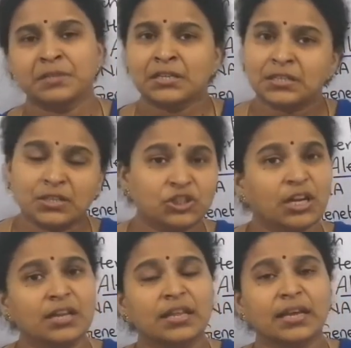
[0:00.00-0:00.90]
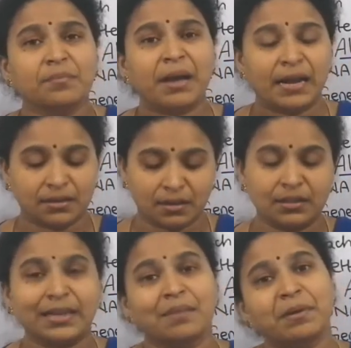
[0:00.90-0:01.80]
Surgically, they can be altered,
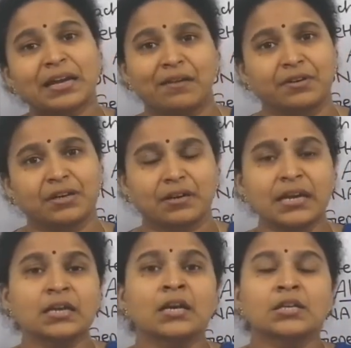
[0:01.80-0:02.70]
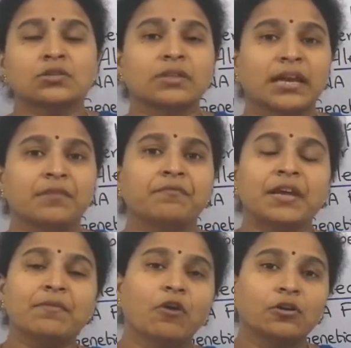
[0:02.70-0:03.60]
they can be covered, right? So then
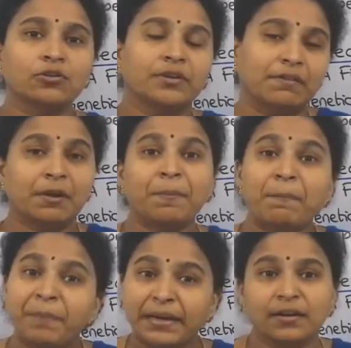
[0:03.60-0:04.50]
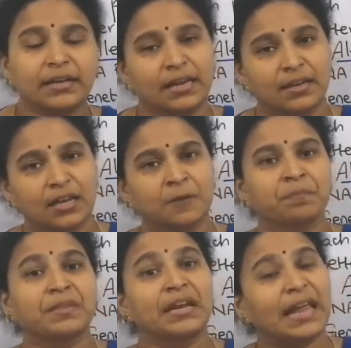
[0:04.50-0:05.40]
we want to develop a better technique.
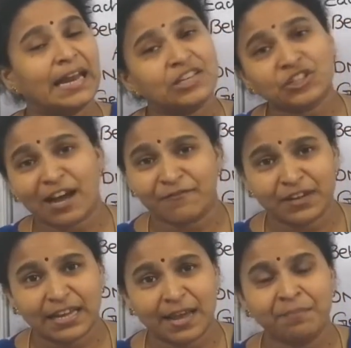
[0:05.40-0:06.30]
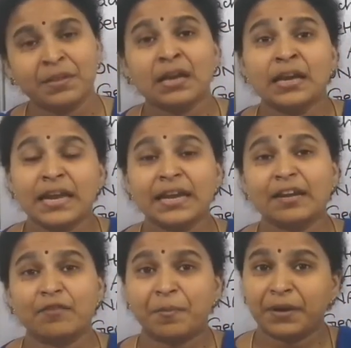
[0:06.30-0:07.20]
Then Eric Jaffrey came. He
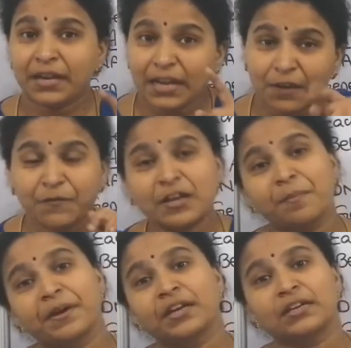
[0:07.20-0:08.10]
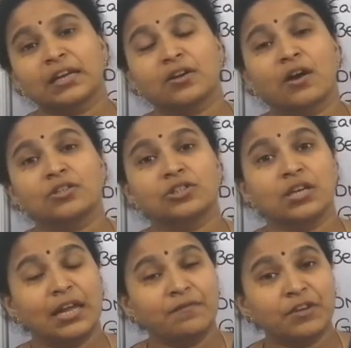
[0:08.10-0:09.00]
developed DNA fingerprinting
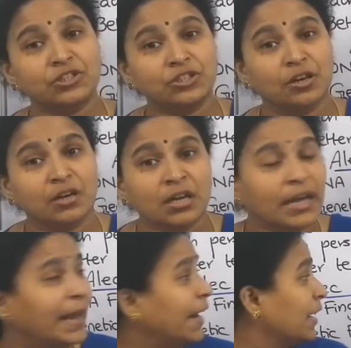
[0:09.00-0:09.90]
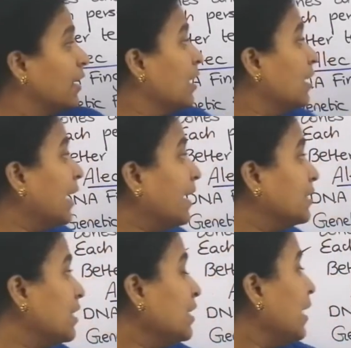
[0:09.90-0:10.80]
technology. In which year? In
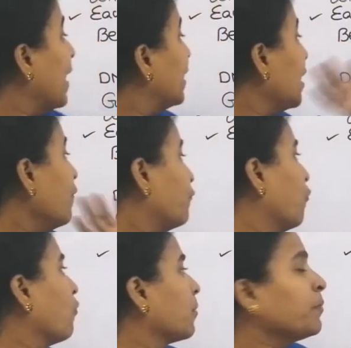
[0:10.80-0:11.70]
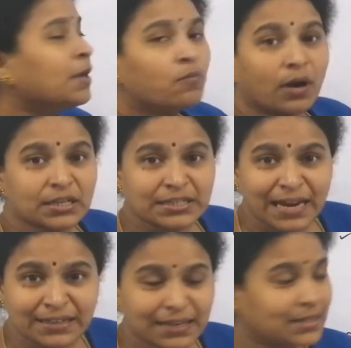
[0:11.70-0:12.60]
1984. What is
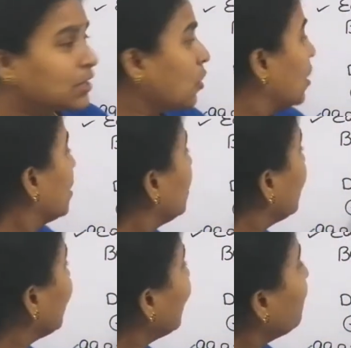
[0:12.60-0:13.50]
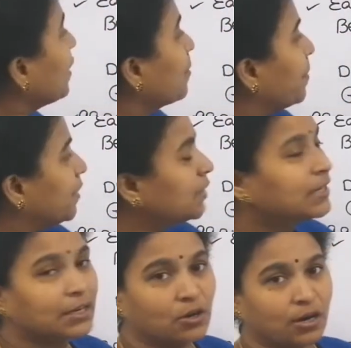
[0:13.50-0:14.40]
that technique called? DNA fingerprinting
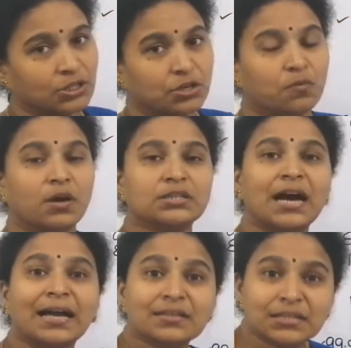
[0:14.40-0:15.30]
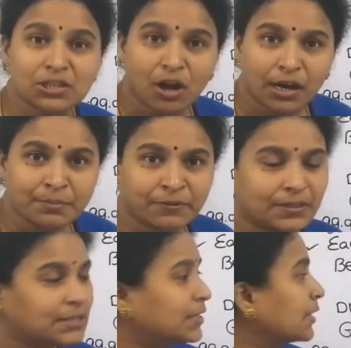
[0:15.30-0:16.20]
technology. What is the other synonyms for
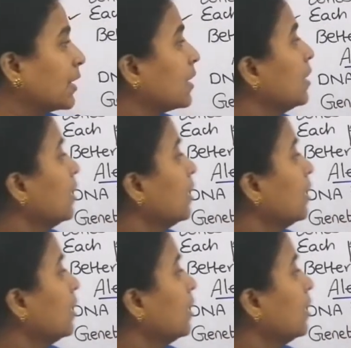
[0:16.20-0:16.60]
this technique?